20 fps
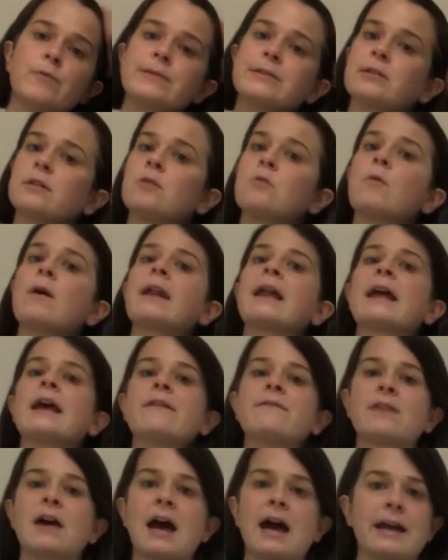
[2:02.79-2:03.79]
always going to want to
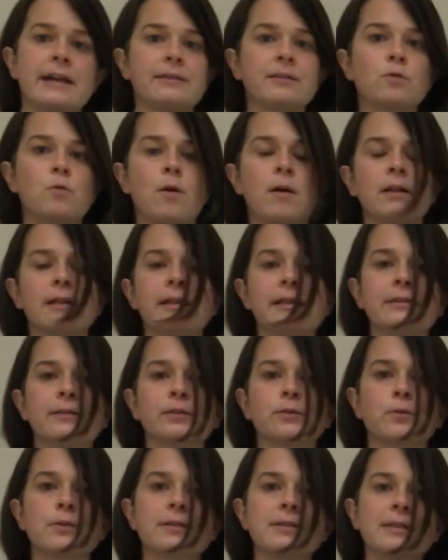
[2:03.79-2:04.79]
have the highest quality
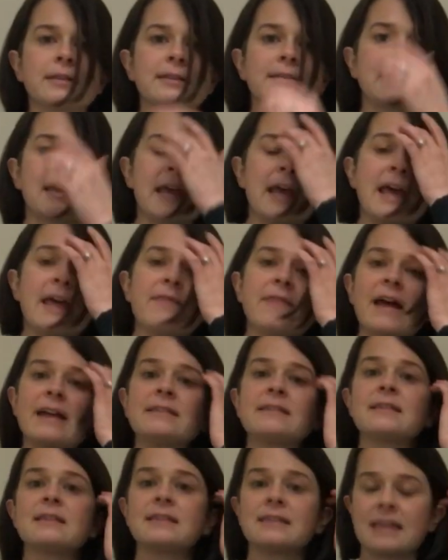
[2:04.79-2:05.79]
sources.
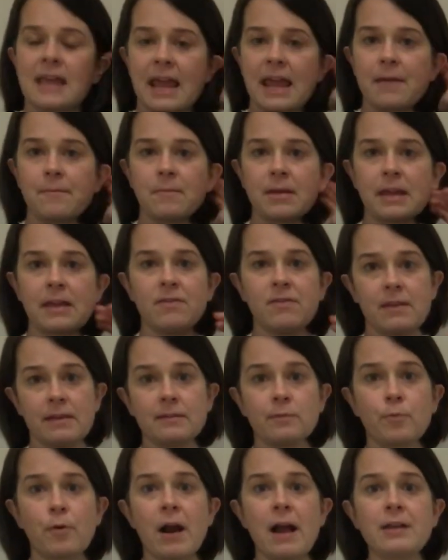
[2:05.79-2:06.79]
That's the same in
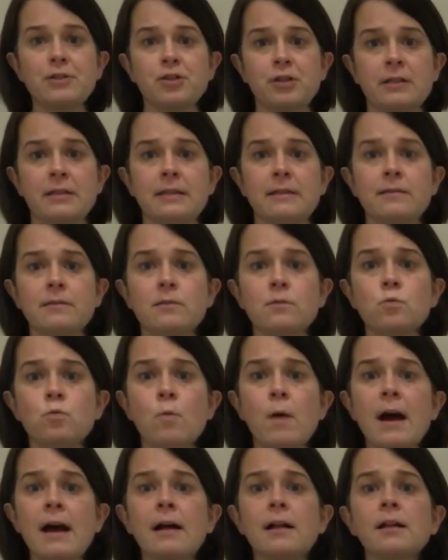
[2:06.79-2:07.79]
this project as
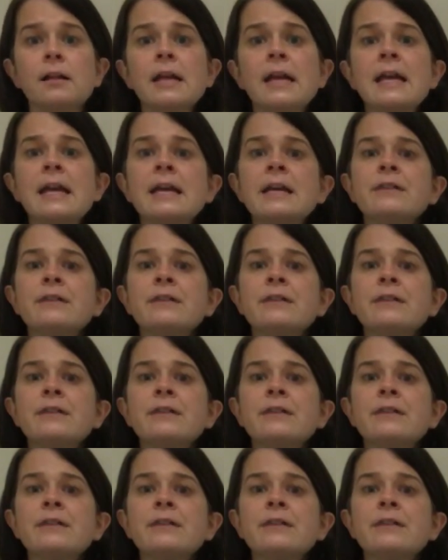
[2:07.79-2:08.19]
well.